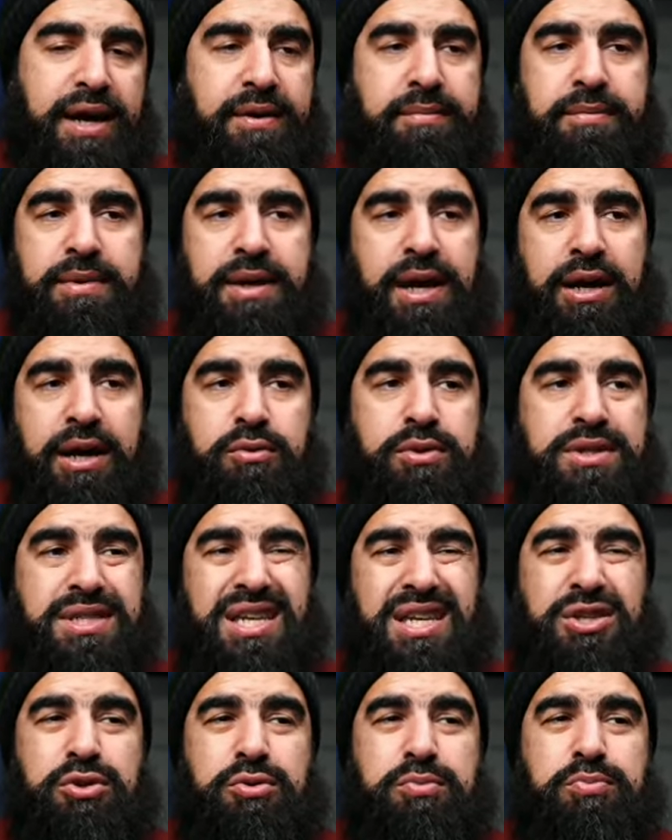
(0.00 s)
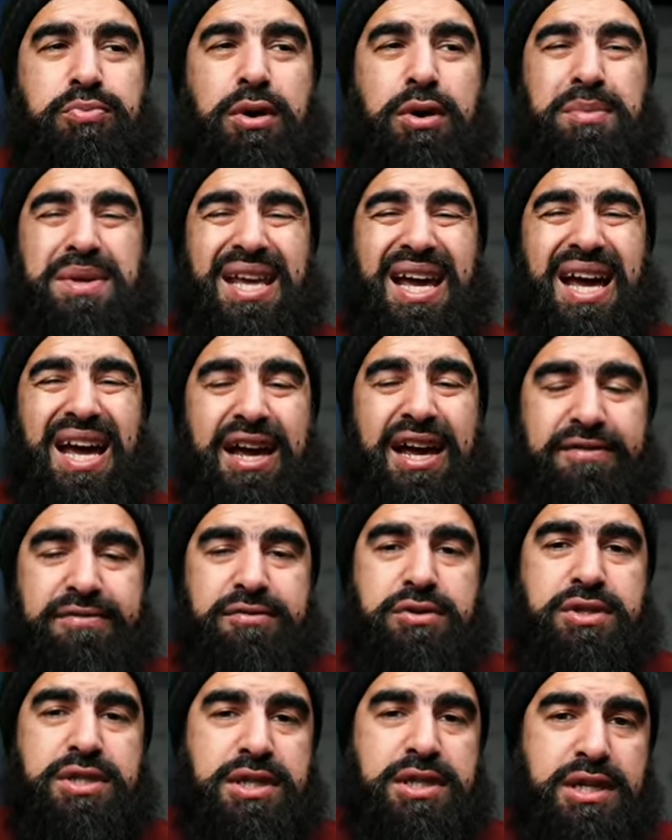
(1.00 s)
i mean i would say you probably have
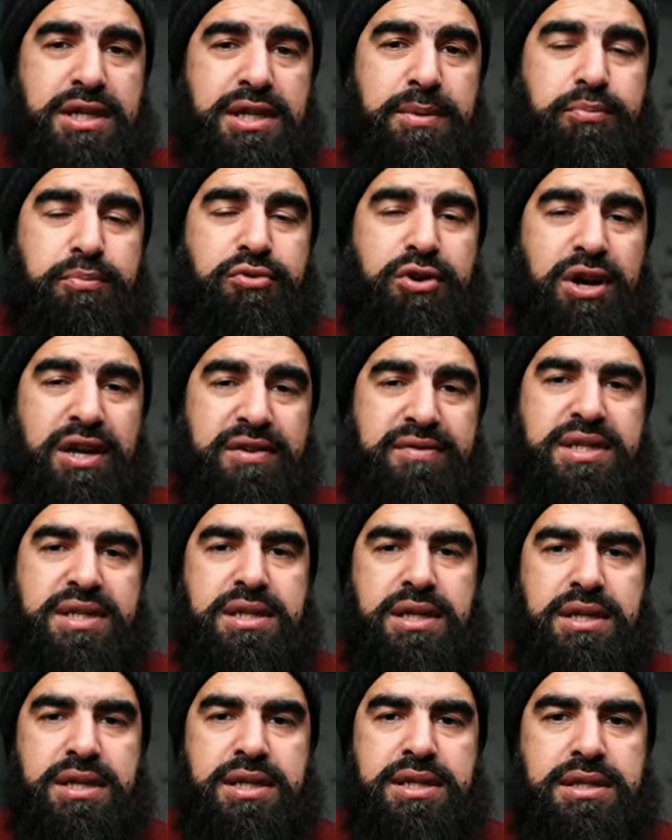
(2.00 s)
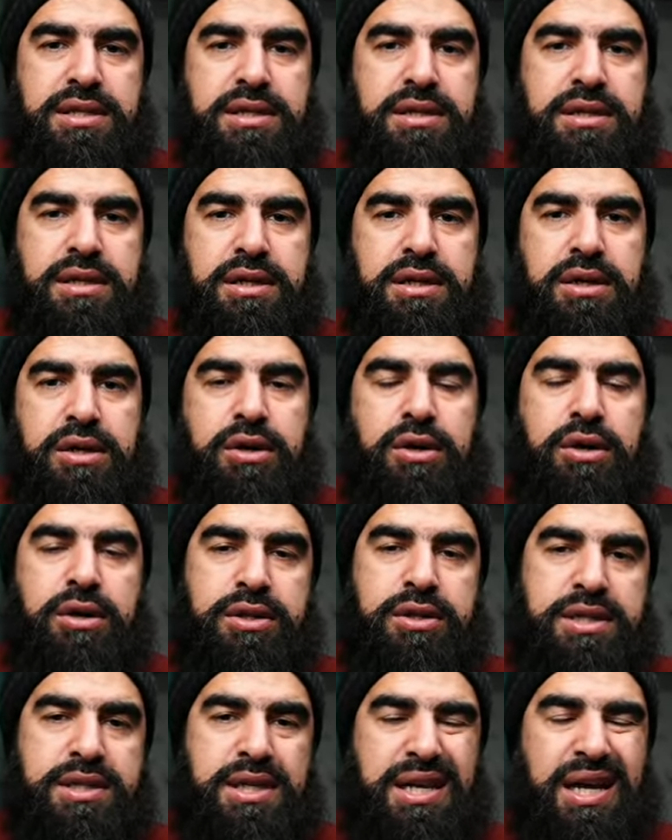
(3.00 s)
to study private studies
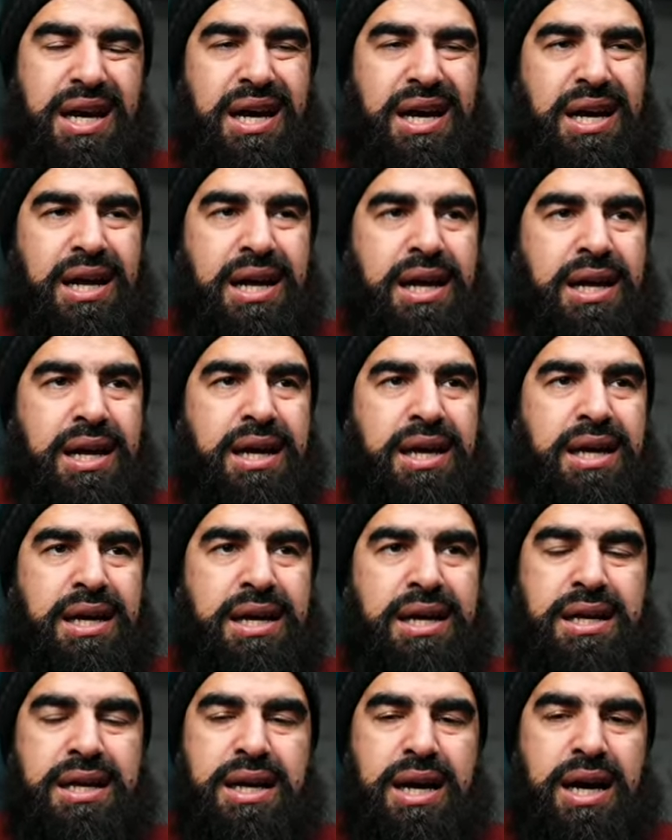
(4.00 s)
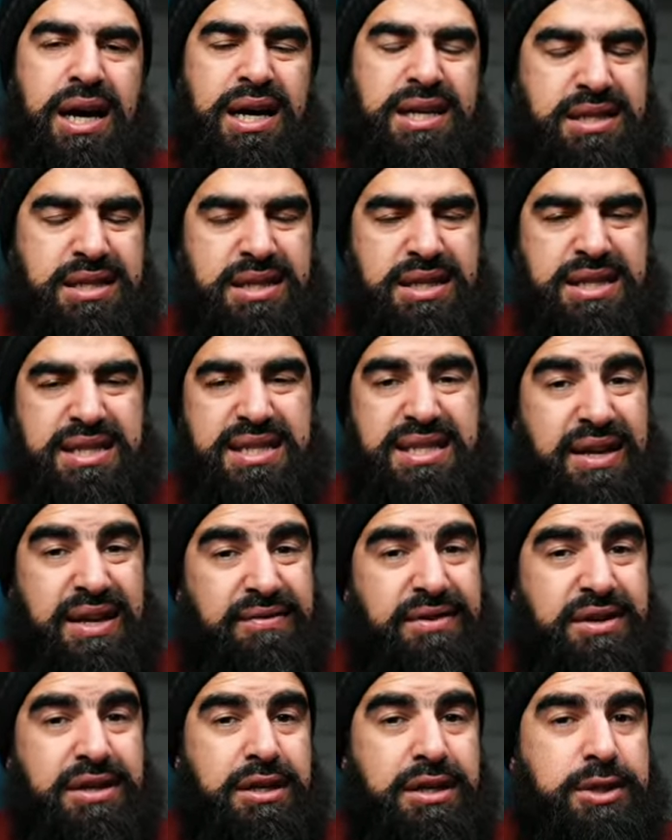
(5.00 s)
on the side i studied
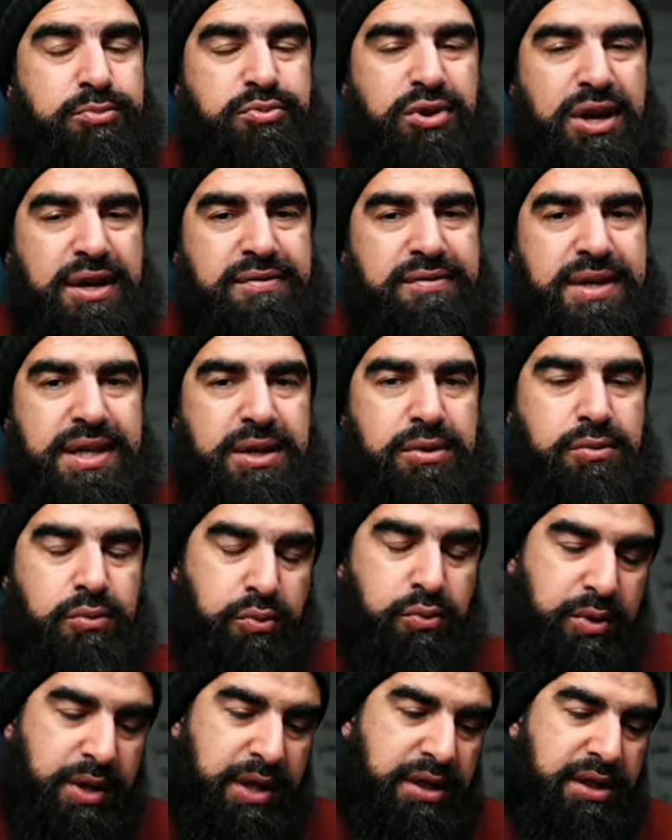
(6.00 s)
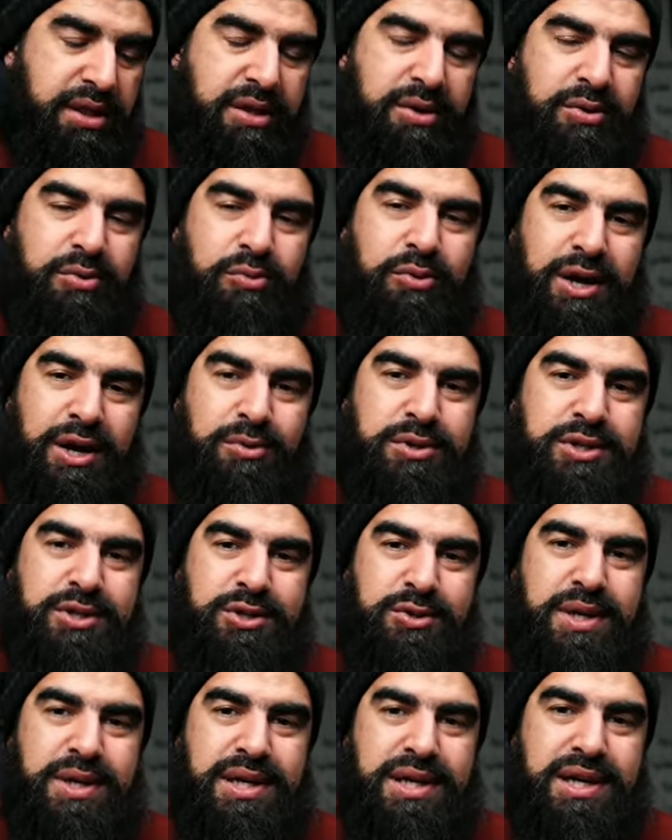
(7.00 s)
seven years privately with what i was
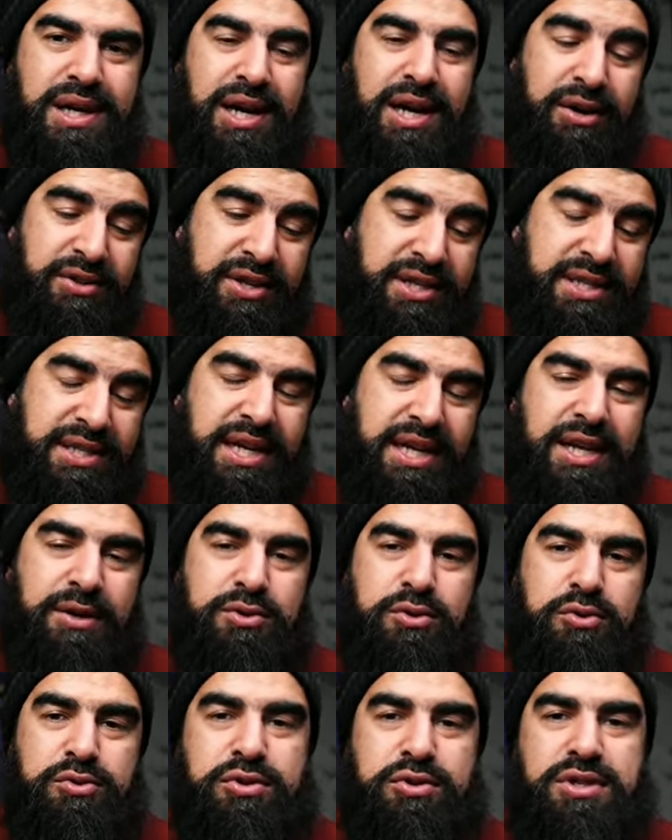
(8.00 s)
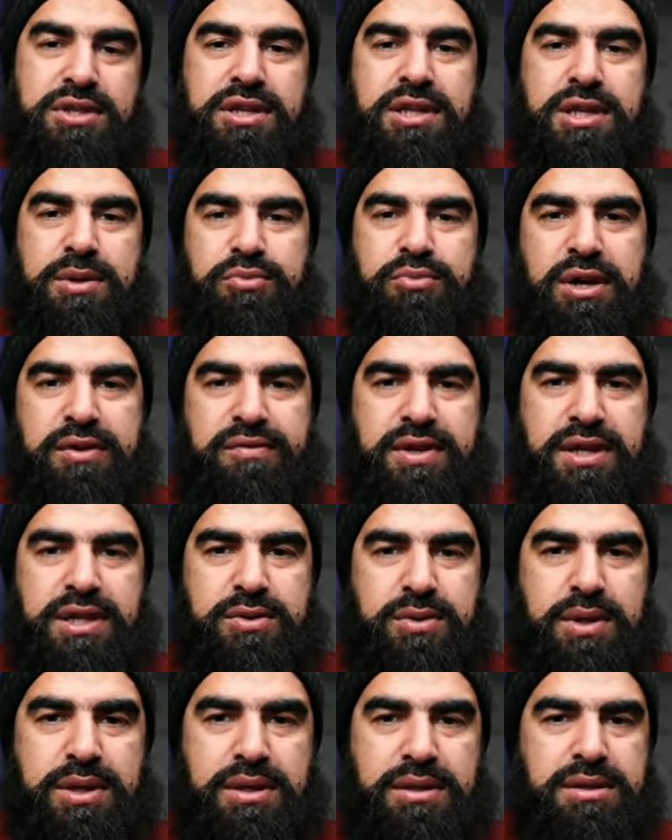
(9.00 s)
doing on the side i was also studying privately
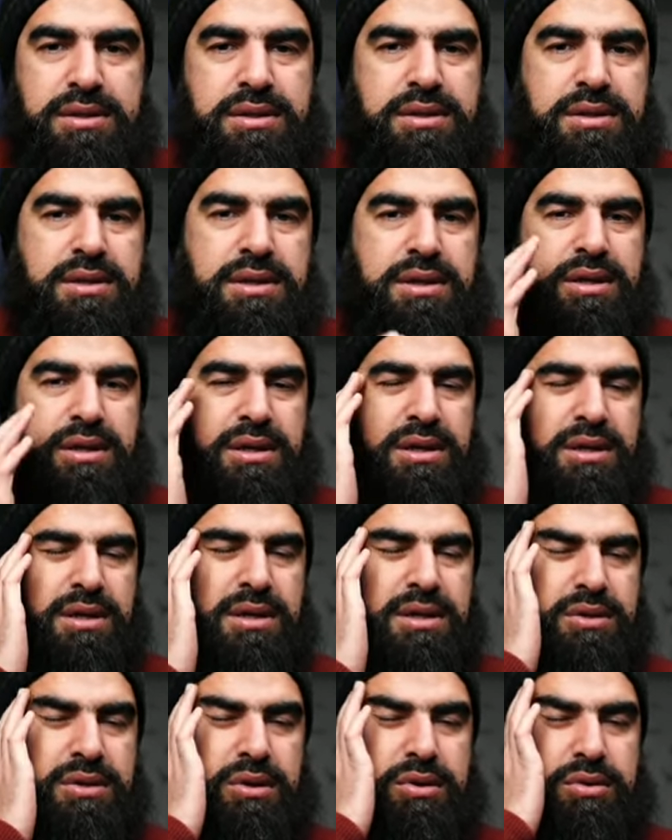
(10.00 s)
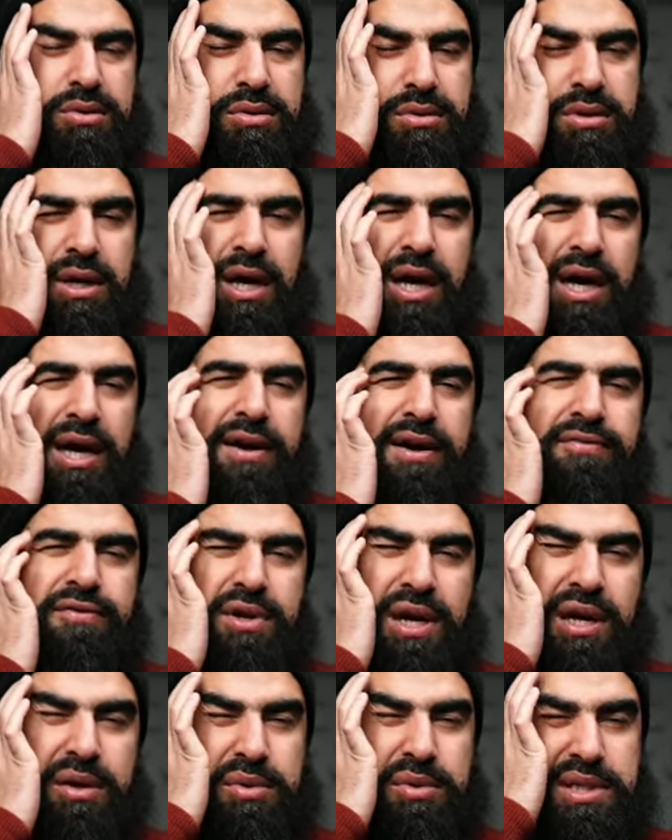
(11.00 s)
as well so you have
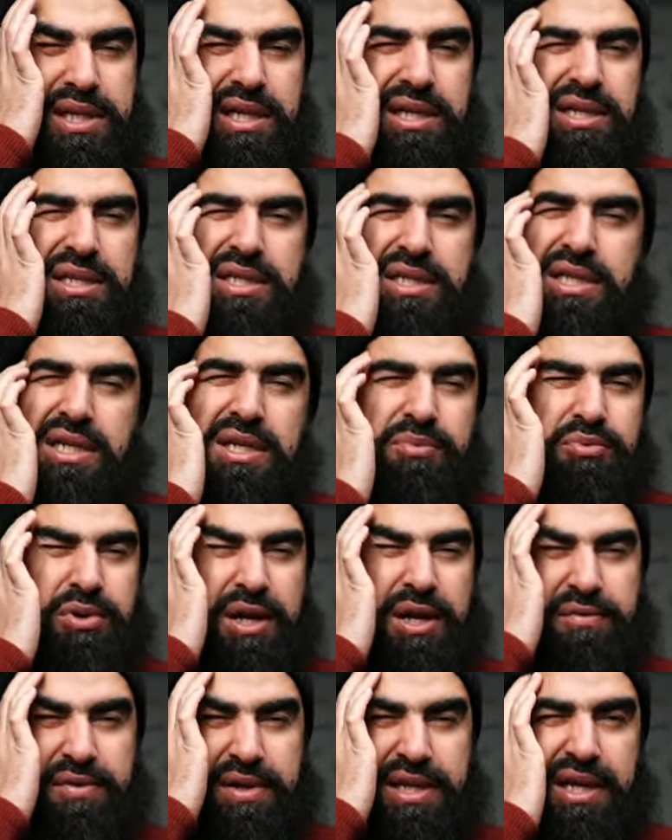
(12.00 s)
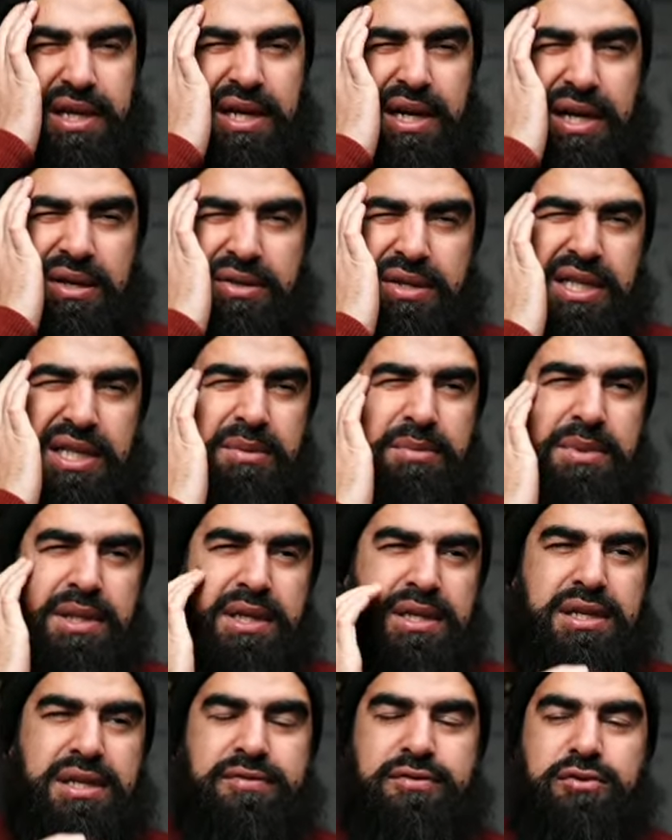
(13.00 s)
to i would say study privately and outside the
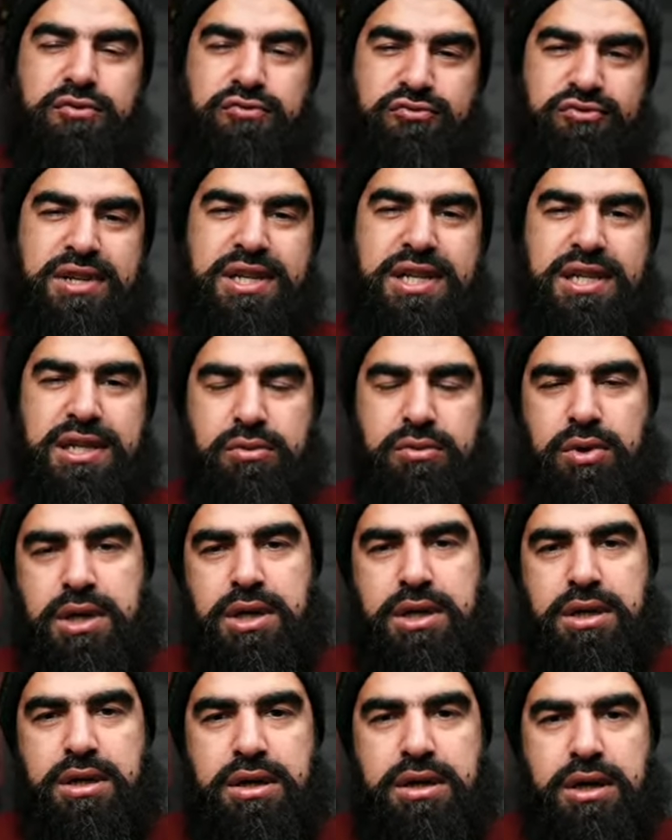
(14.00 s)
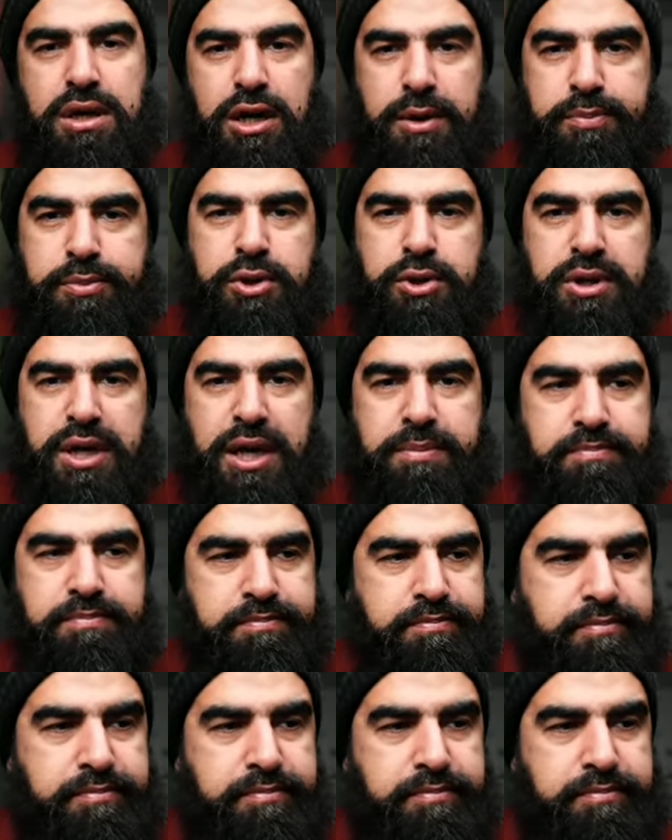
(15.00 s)
madrasa if you really want to up your game